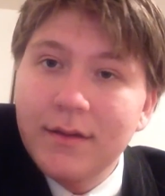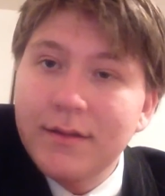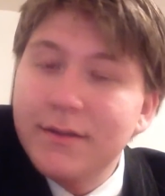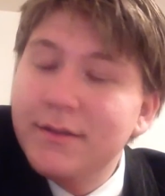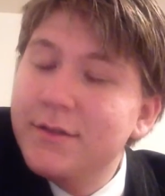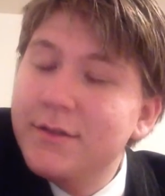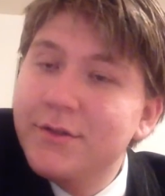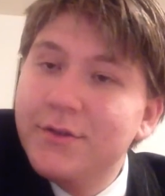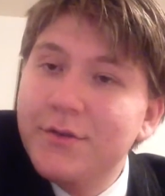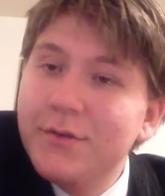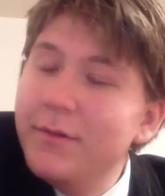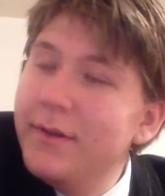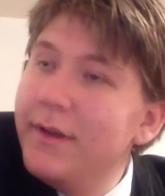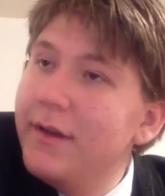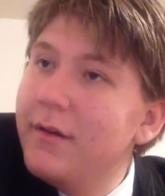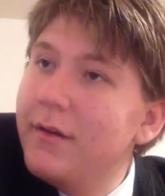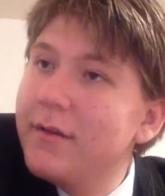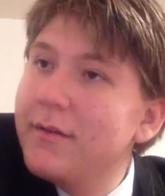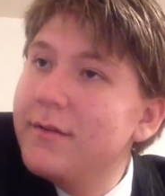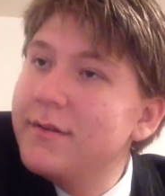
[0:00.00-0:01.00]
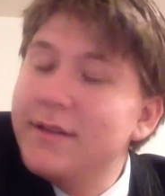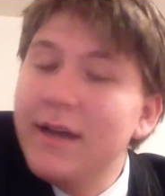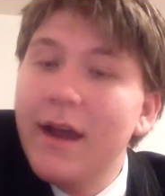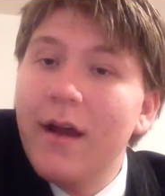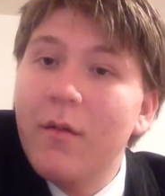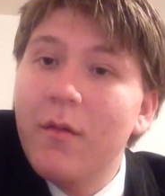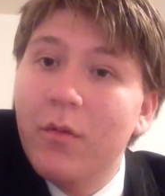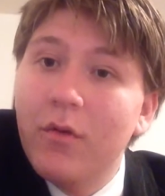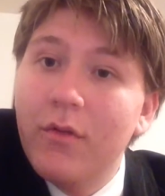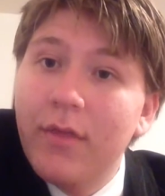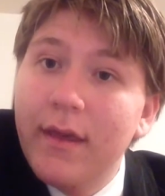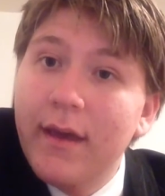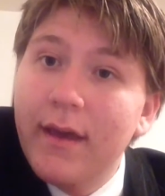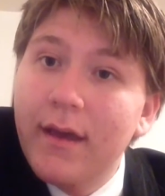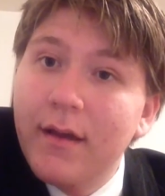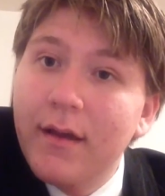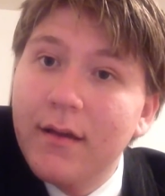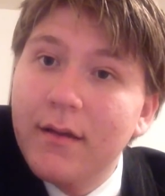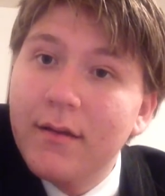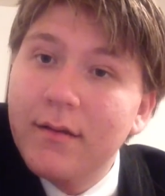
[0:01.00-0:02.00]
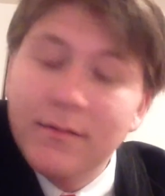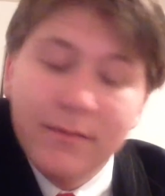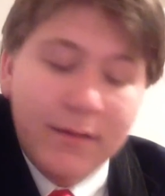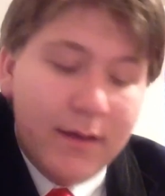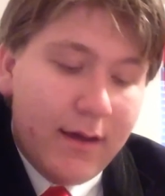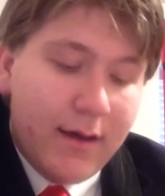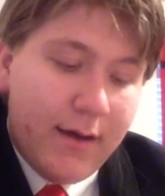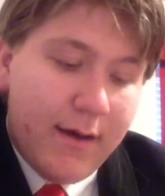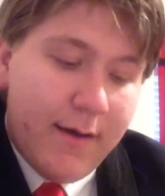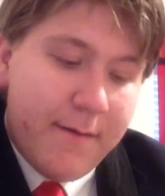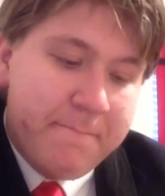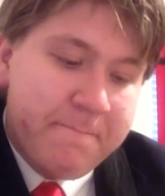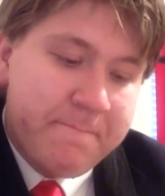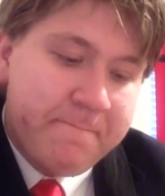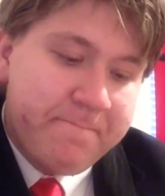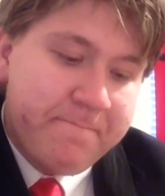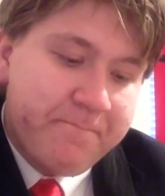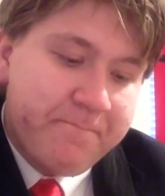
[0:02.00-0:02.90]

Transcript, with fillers: It's truly a terrible thing. Um,